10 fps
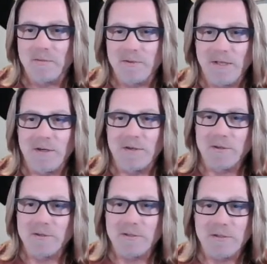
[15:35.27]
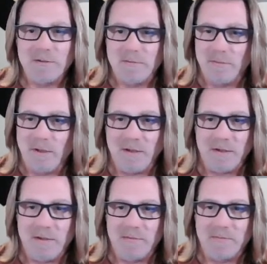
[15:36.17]
dinners,
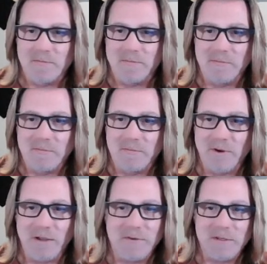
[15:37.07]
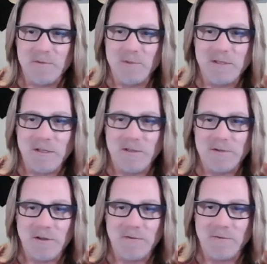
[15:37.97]
uh, breakfast Wednesday,
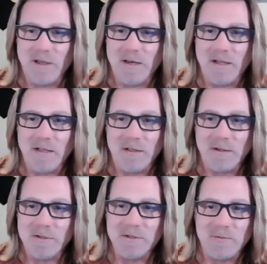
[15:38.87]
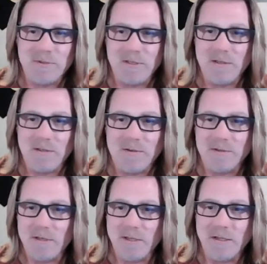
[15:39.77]
Thursday, Friday, lunches Wednesday and
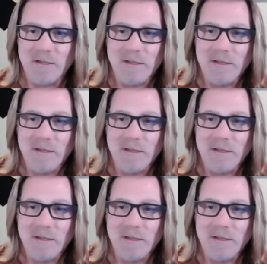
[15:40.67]
Thursday,